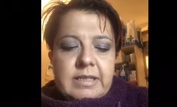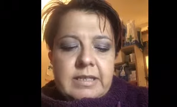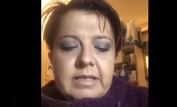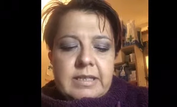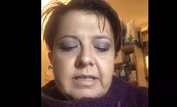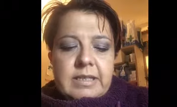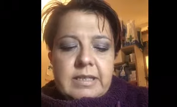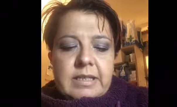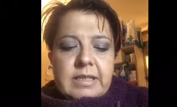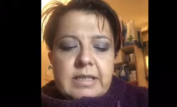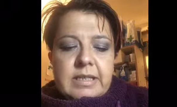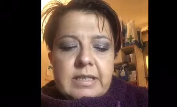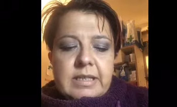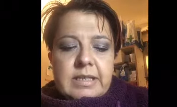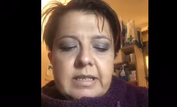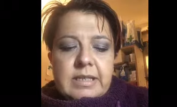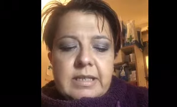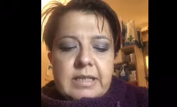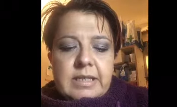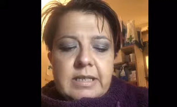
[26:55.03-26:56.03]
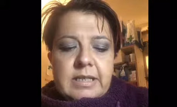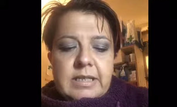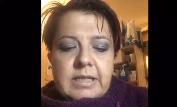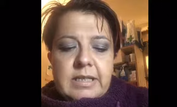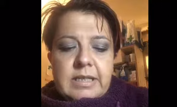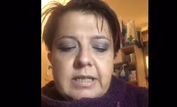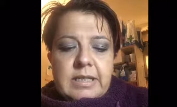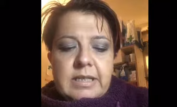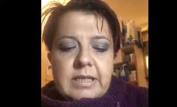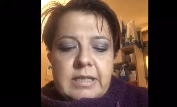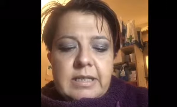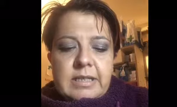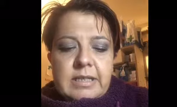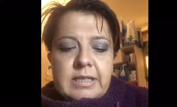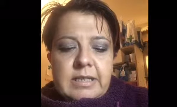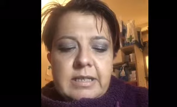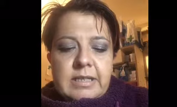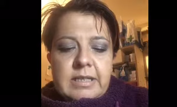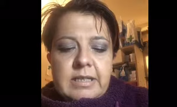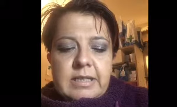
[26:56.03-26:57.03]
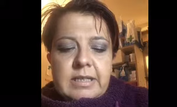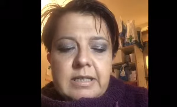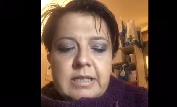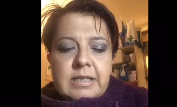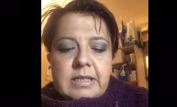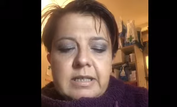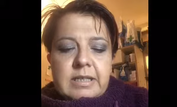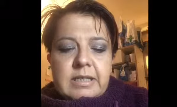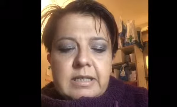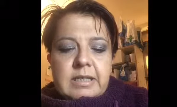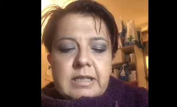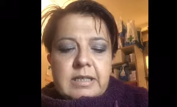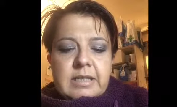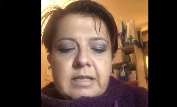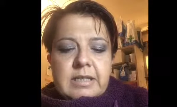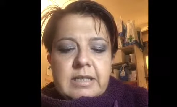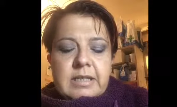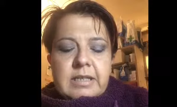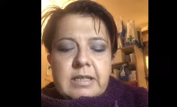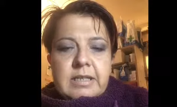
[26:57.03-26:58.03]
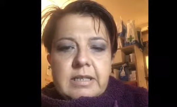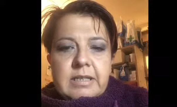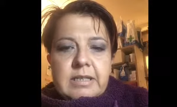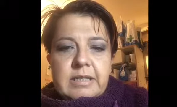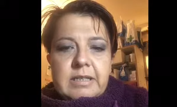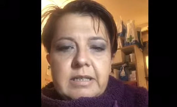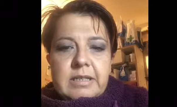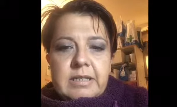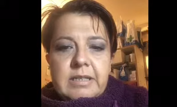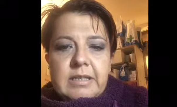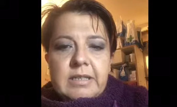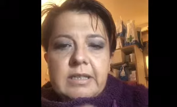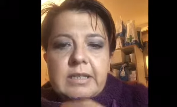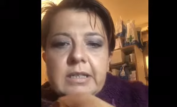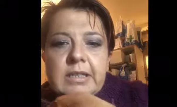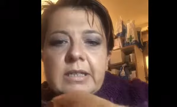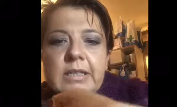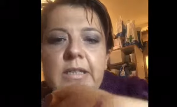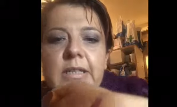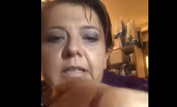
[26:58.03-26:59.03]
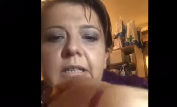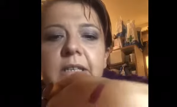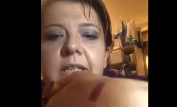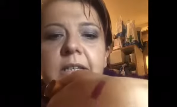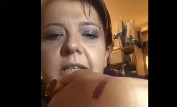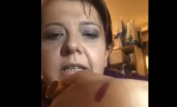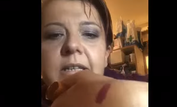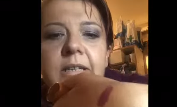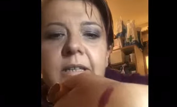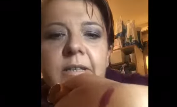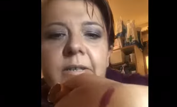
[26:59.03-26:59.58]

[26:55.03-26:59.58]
(silence)